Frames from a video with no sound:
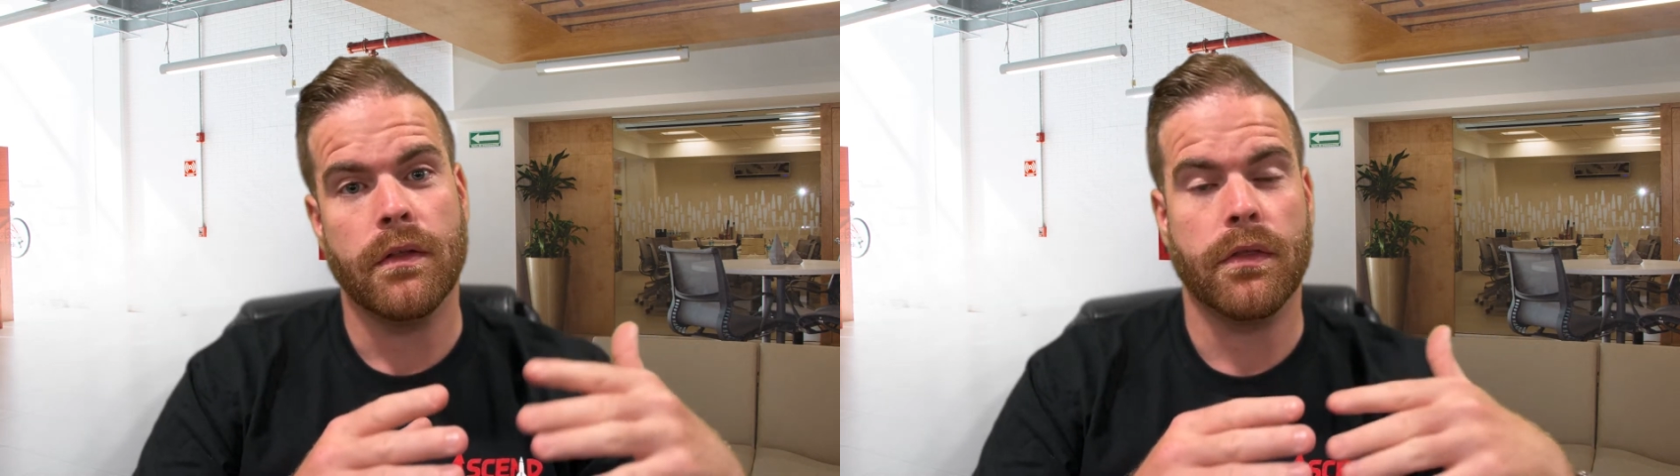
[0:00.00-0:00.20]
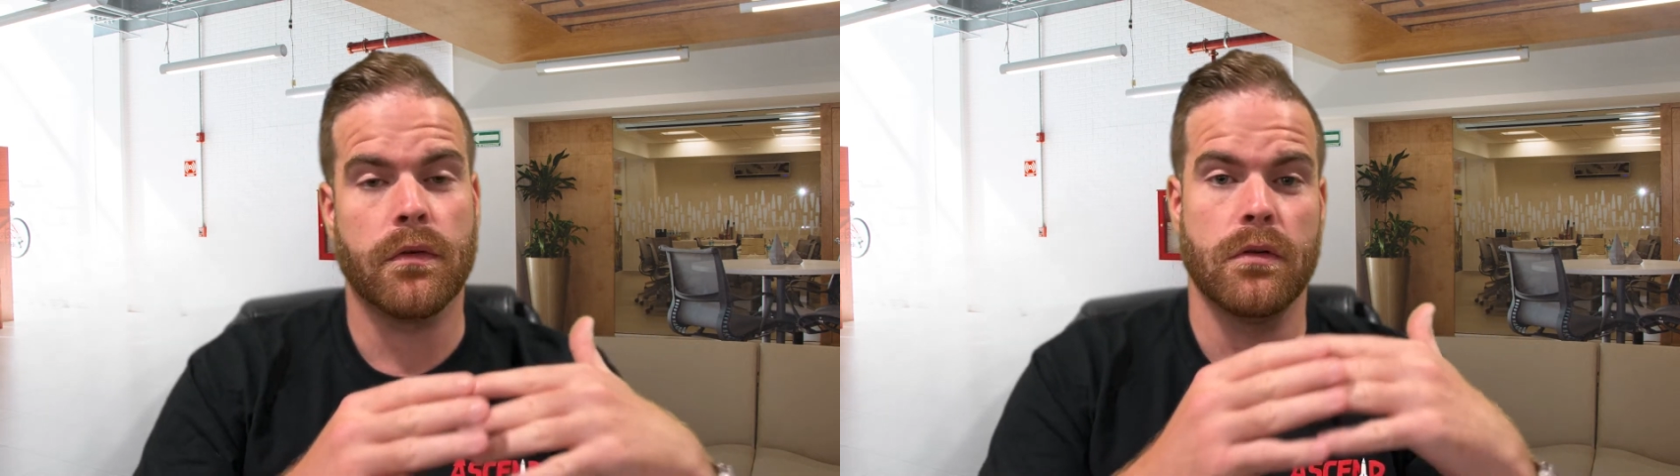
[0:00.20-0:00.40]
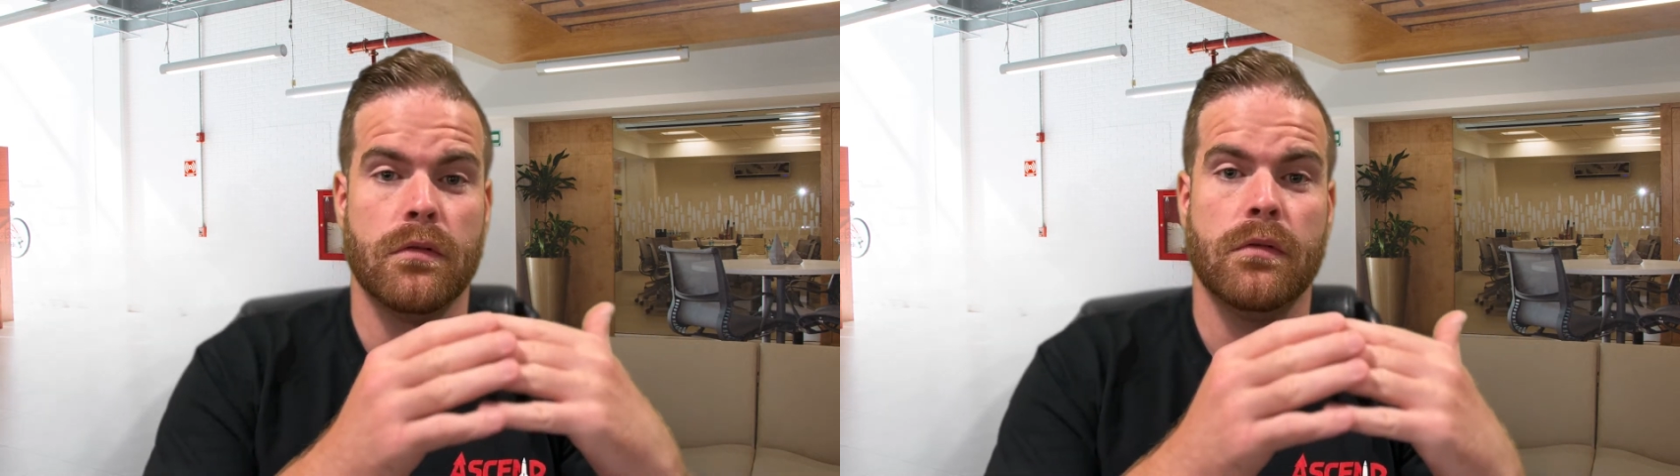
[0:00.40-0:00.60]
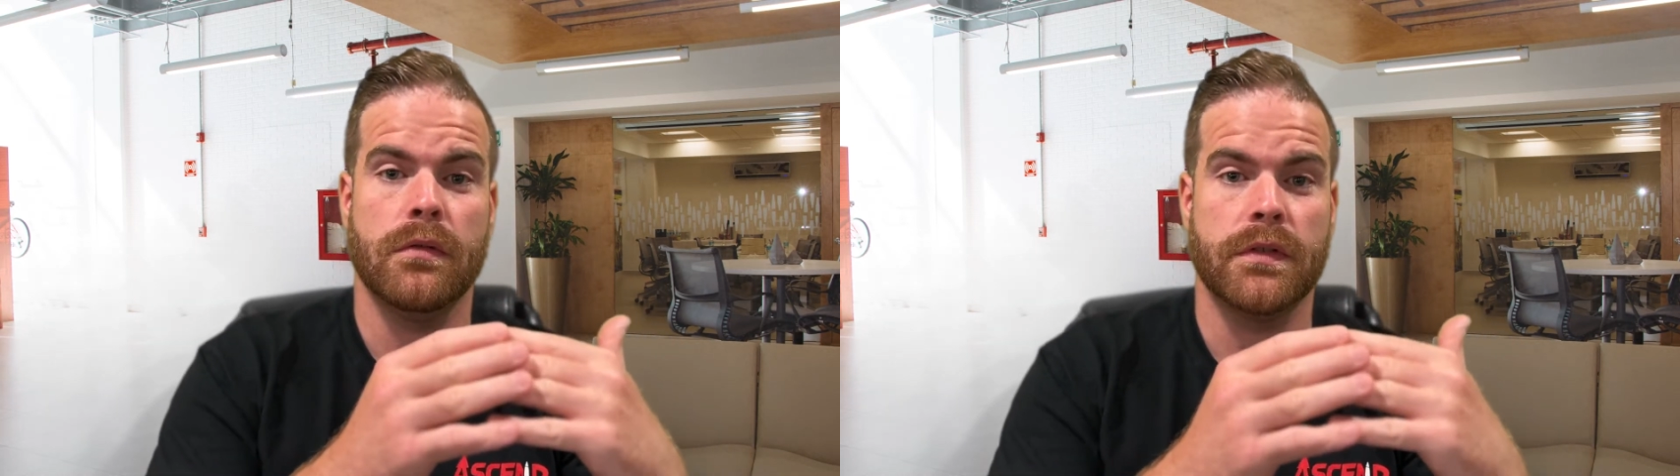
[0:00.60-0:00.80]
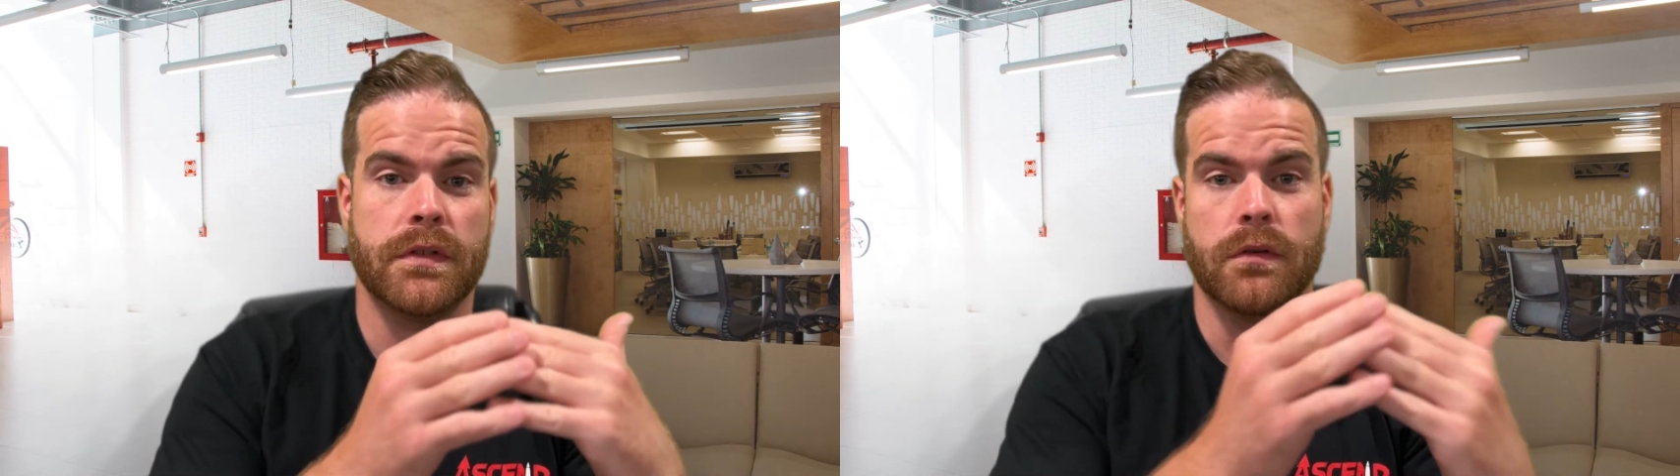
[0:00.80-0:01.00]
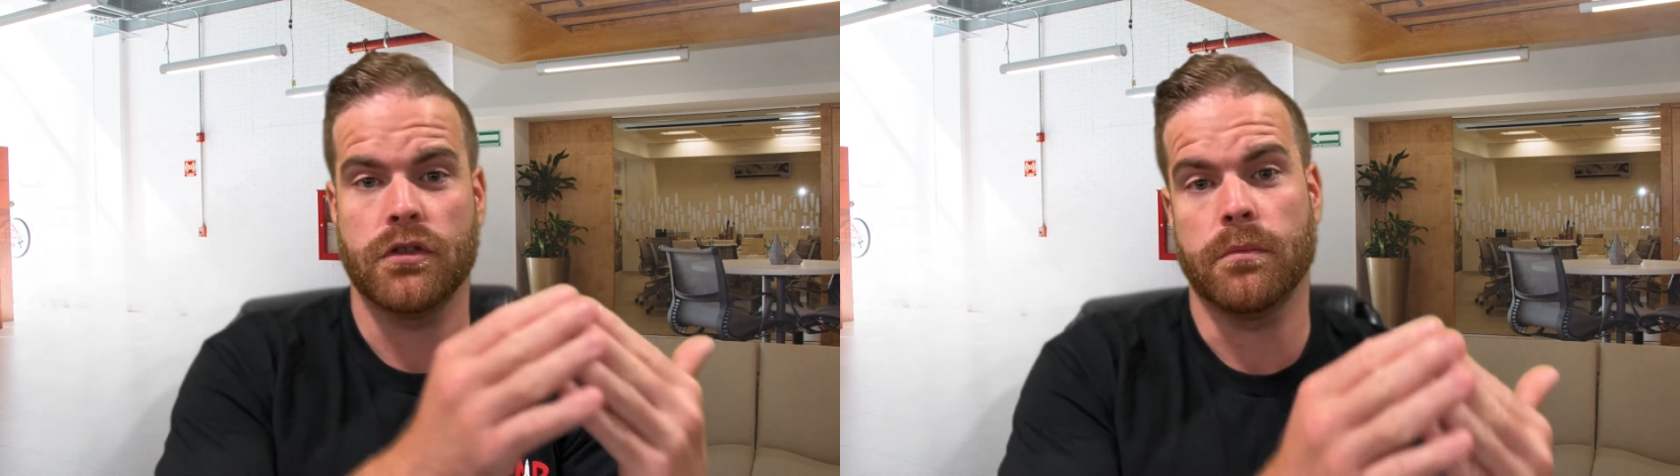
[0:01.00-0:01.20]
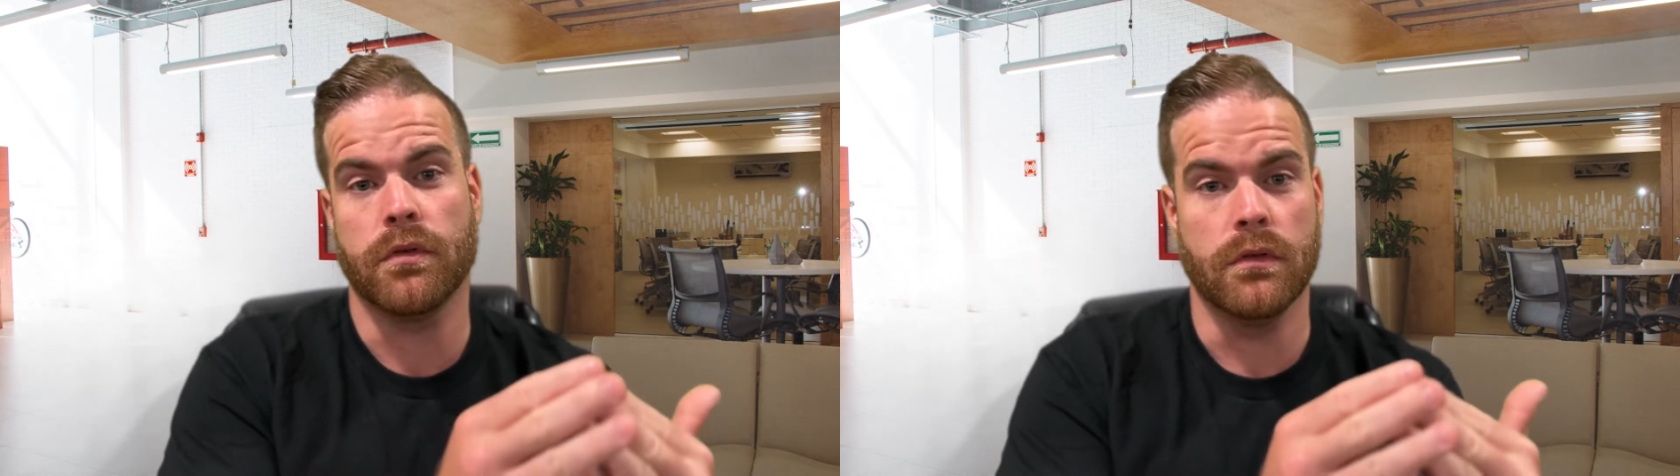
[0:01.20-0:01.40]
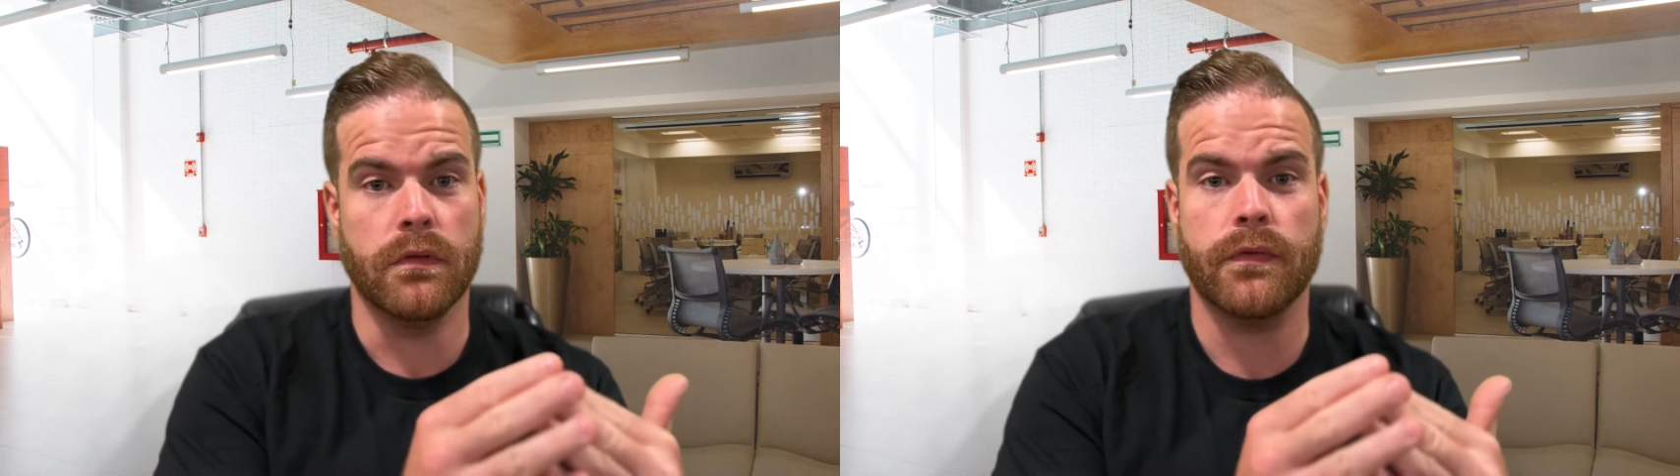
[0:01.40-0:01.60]
through social
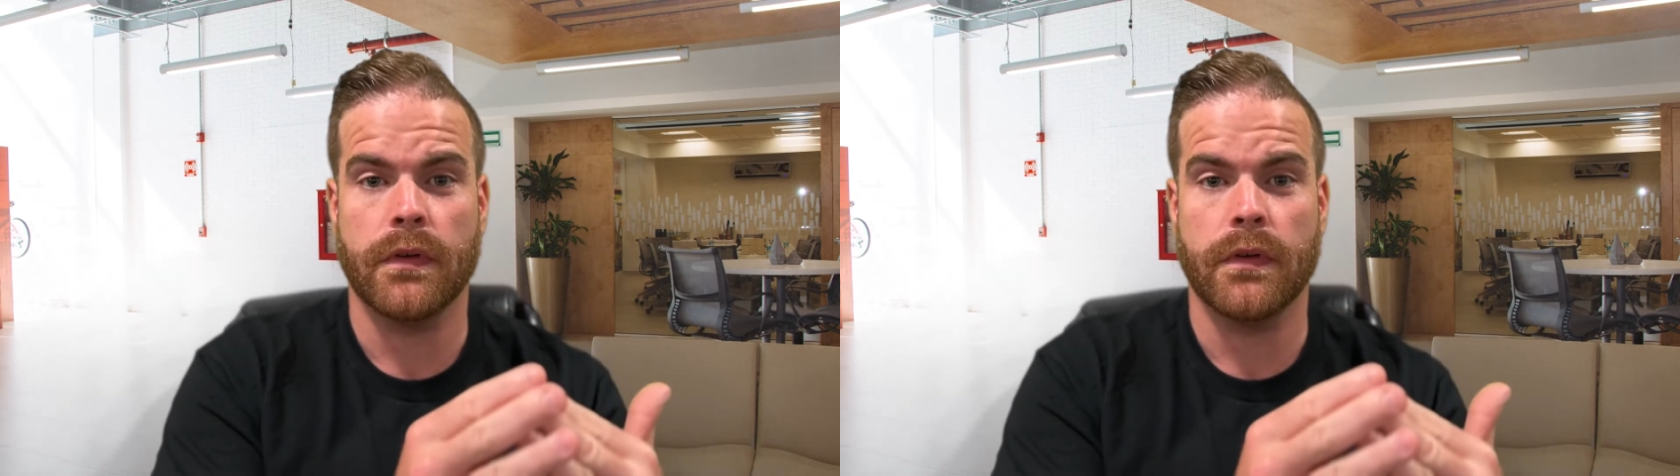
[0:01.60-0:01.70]
proof